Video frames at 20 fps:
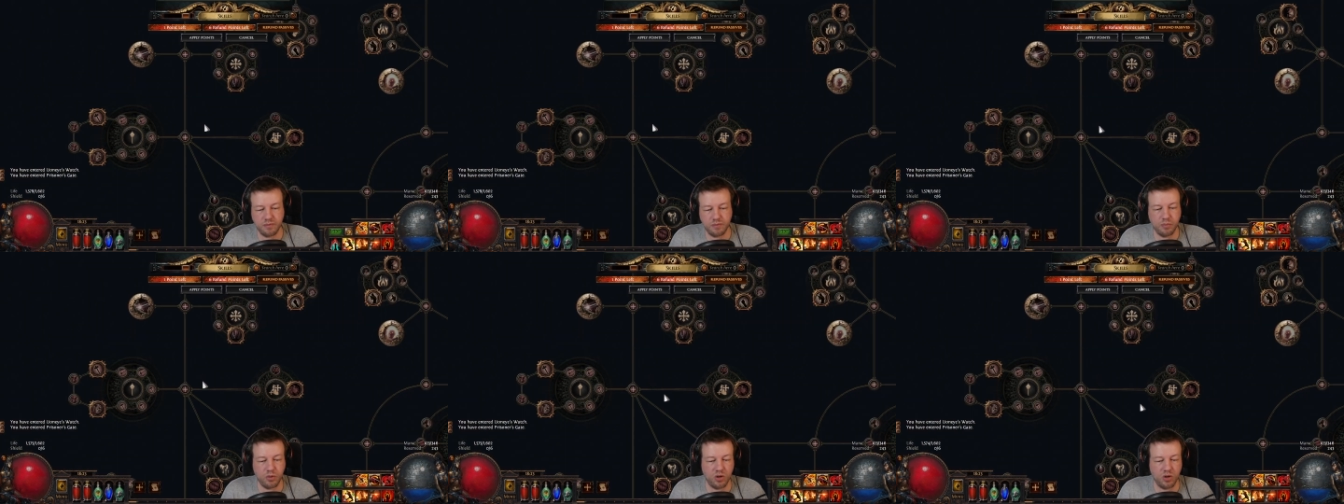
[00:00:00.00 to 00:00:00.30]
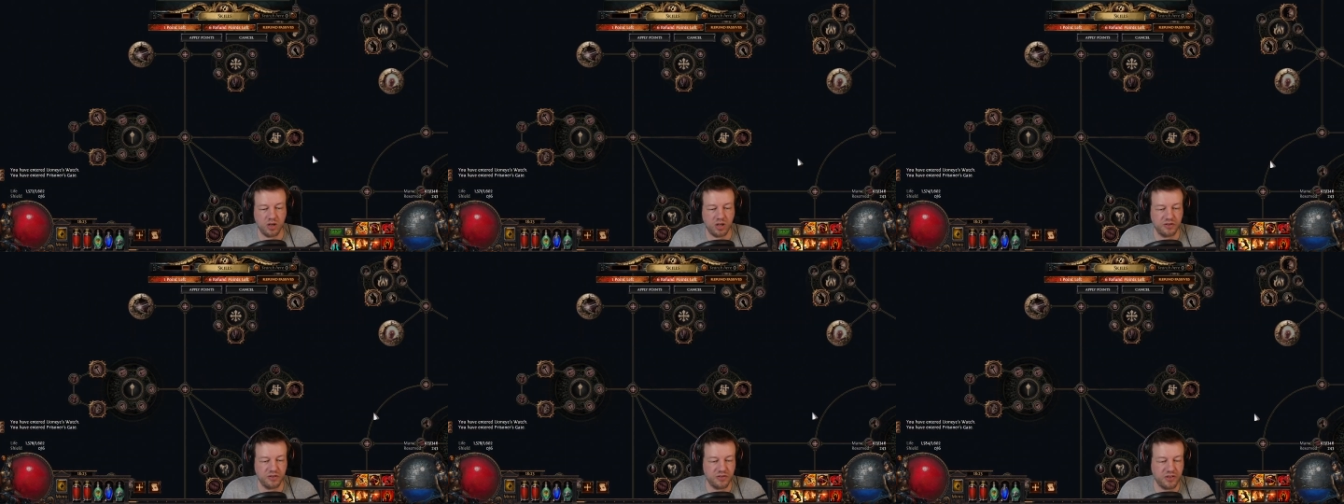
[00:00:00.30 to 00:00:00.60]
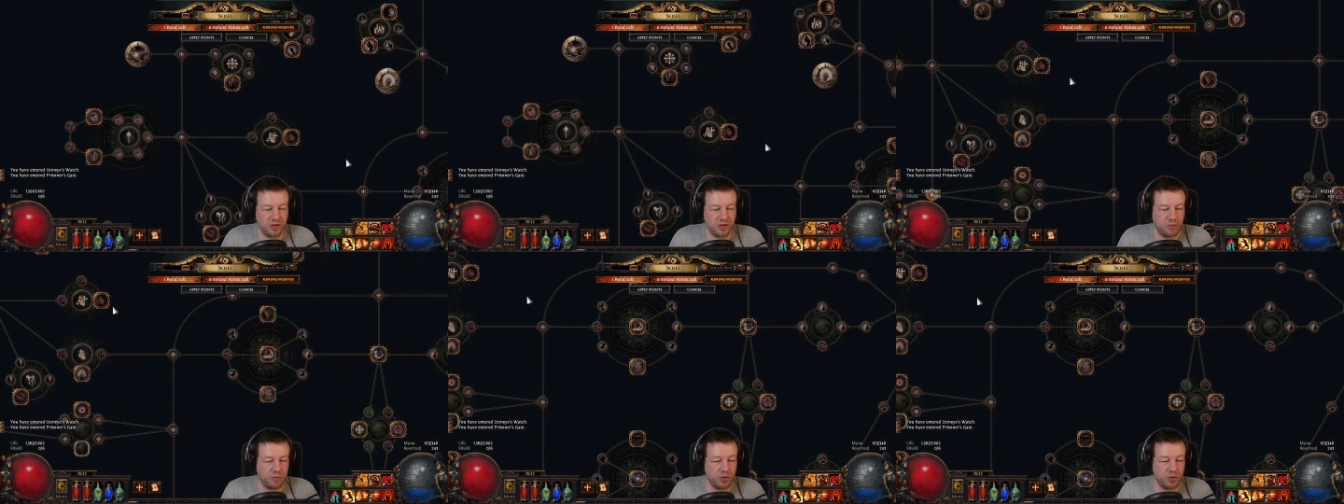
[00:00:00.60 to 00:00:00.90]
Put on our
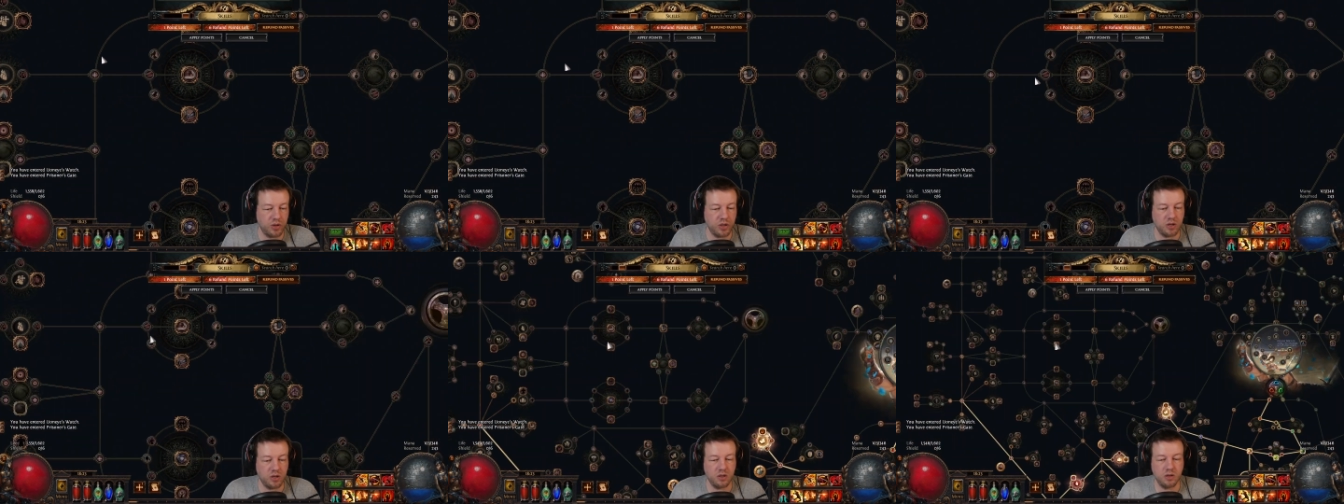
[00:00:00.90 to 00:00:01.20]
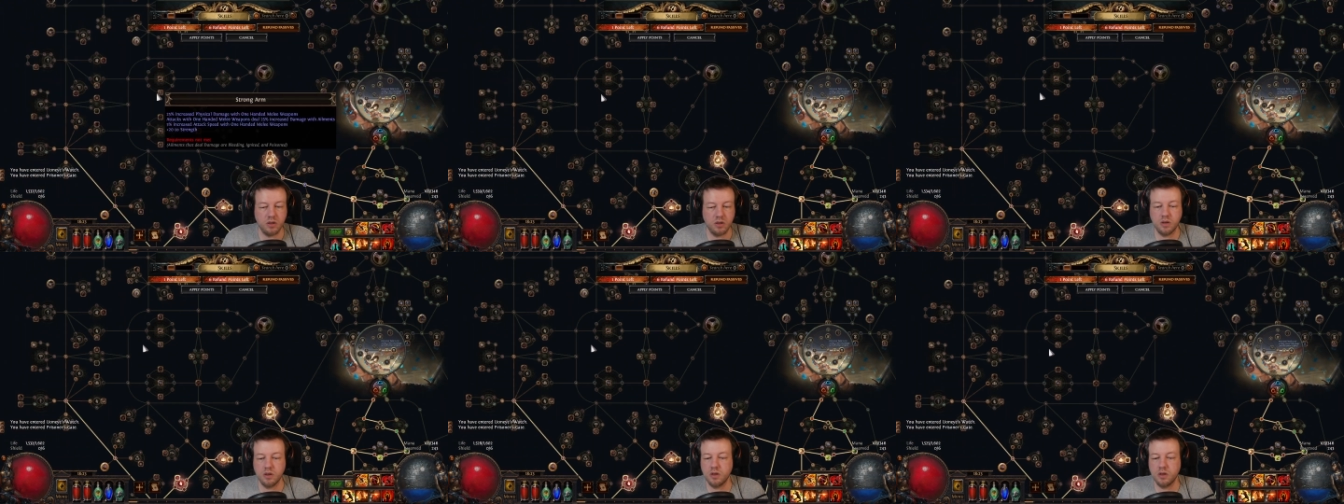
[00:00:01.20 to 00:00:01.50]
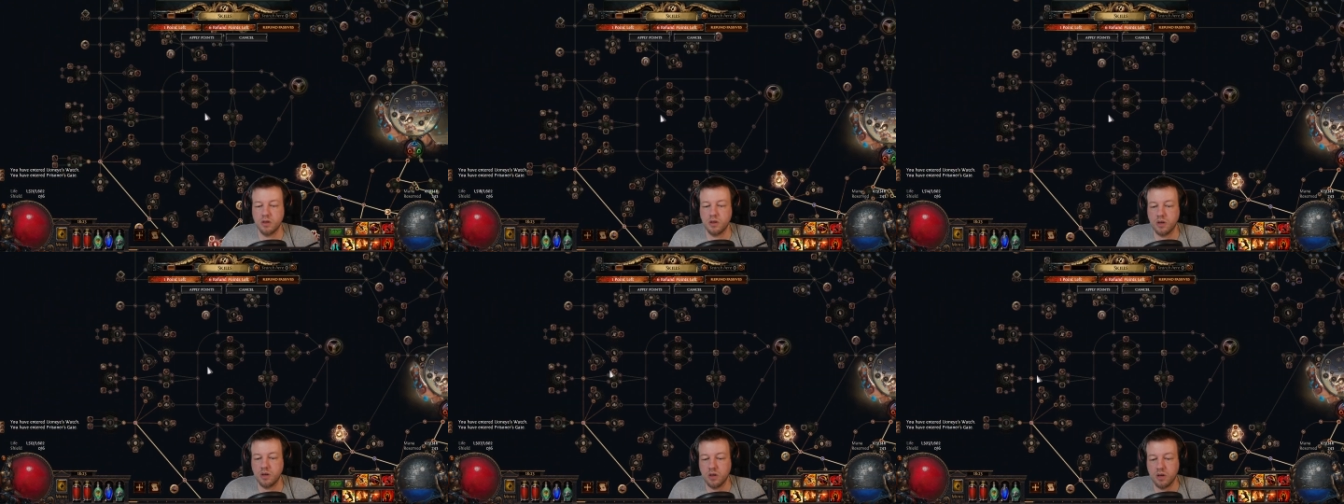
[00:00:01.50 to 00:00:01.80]
skill point.
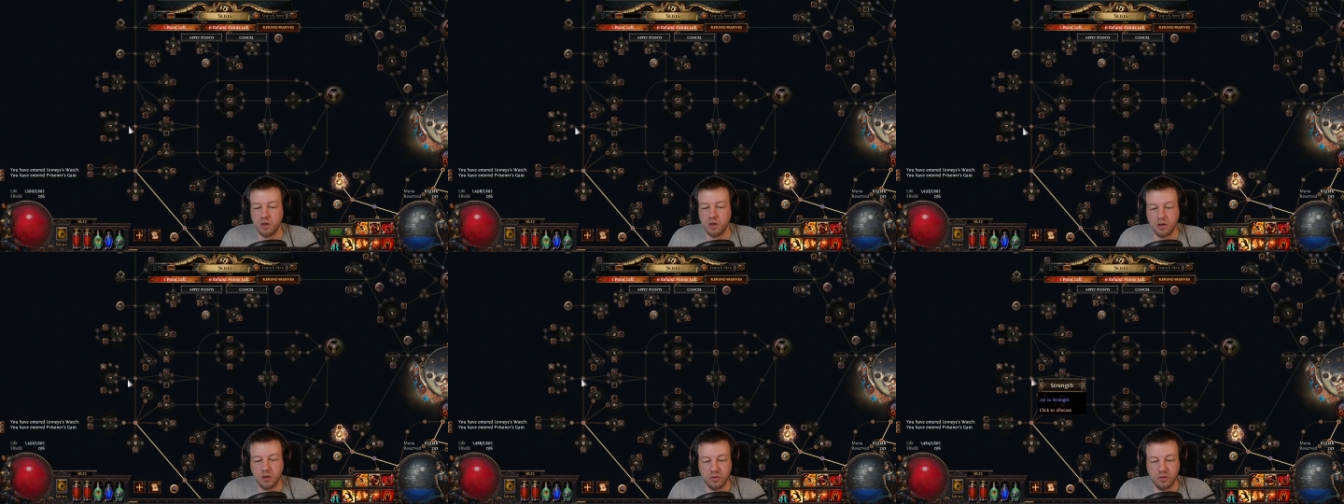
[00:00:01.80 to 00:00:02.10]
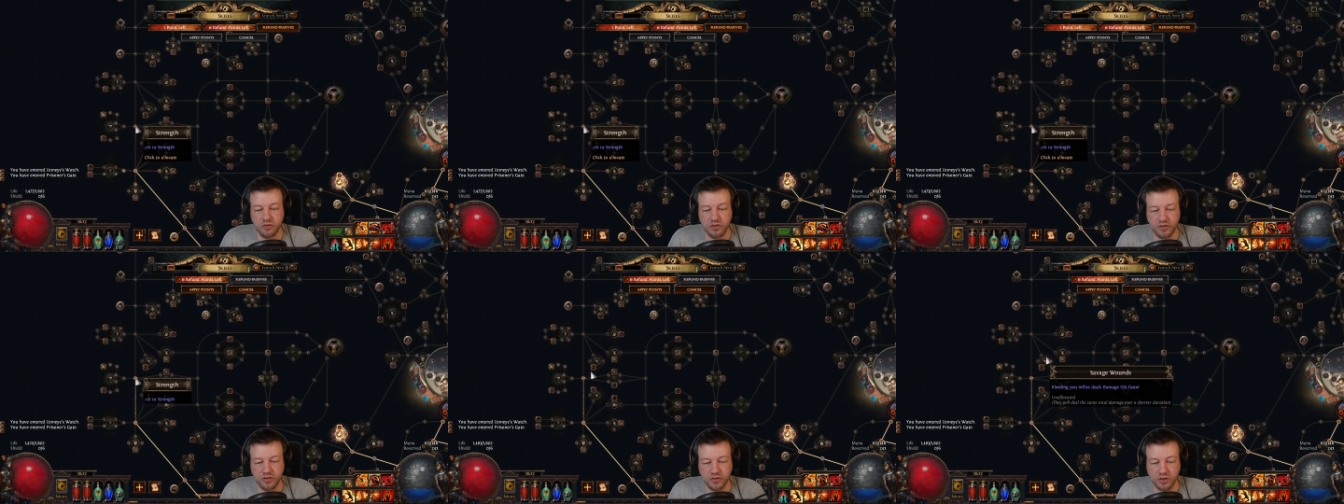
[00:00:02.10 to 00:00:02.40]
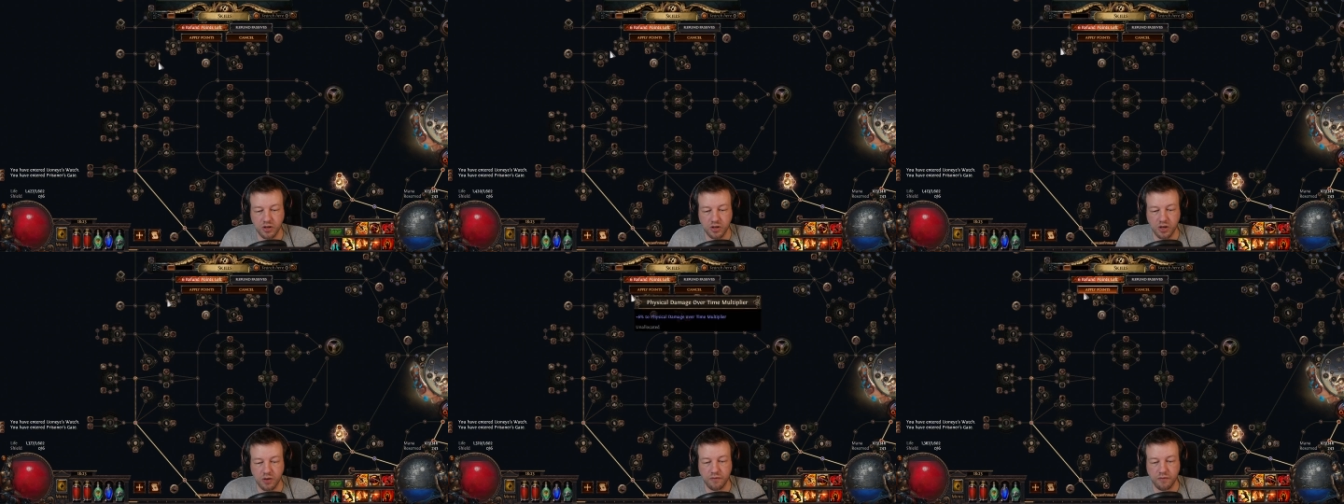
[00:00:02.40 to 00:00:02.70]
She's
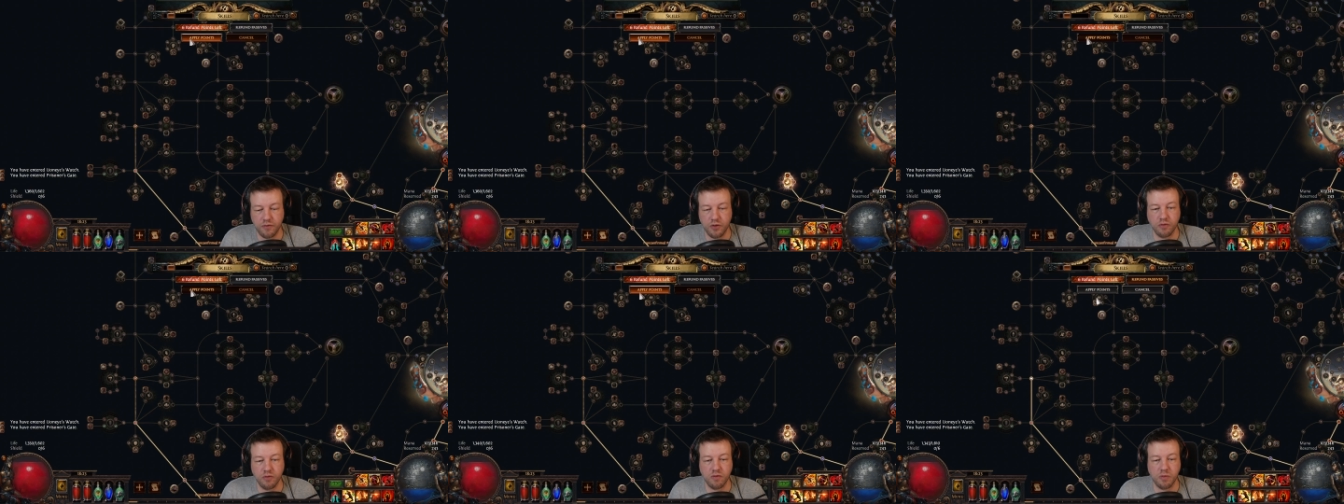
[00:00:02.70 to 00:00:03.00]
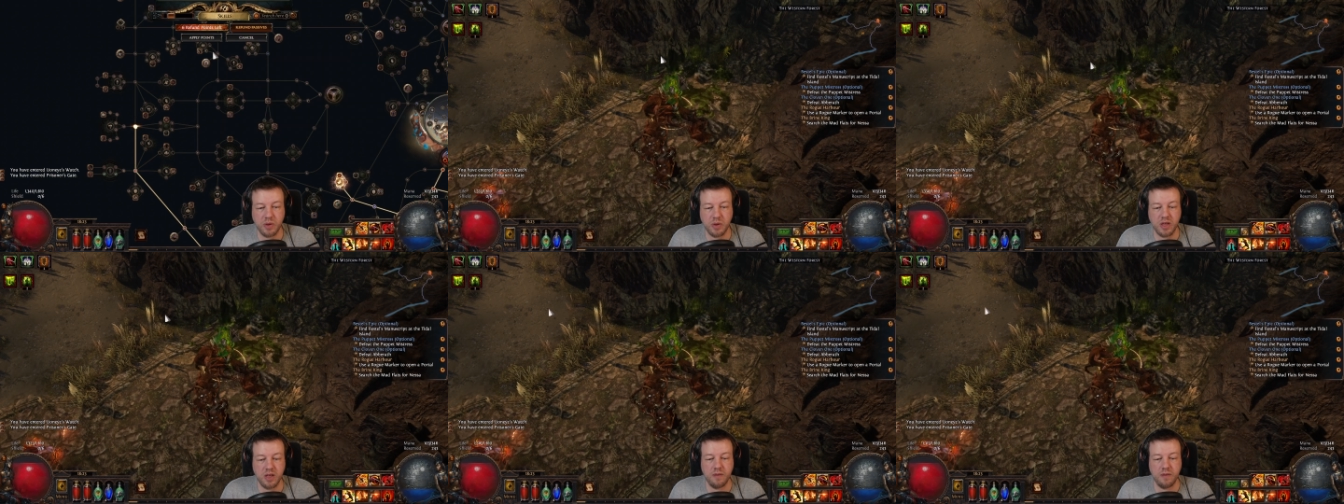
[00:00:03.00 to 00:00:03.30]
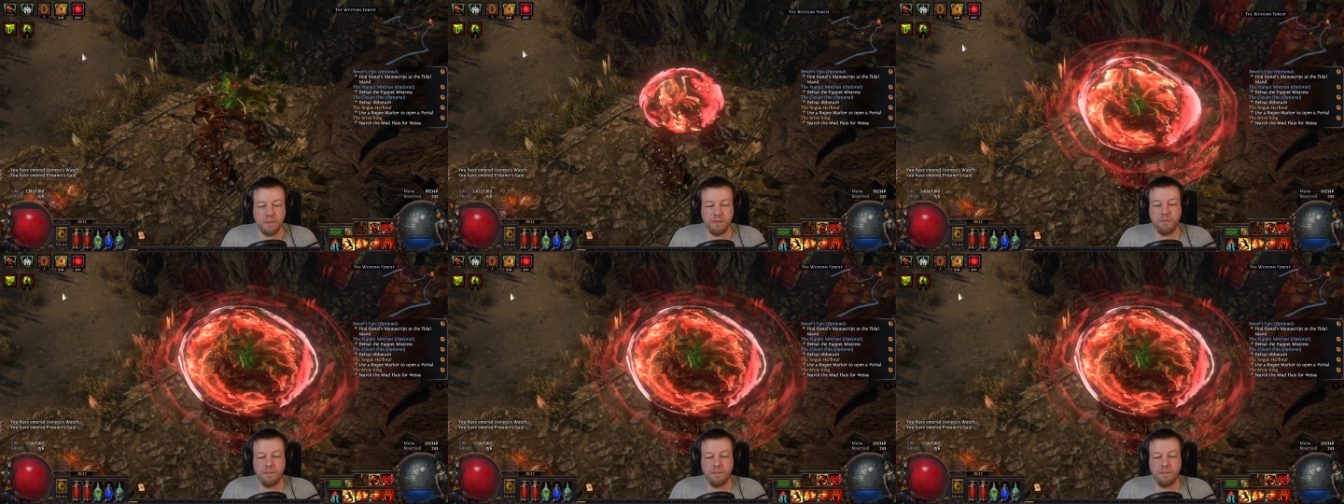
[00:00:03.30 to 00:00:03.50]
going to go further up here.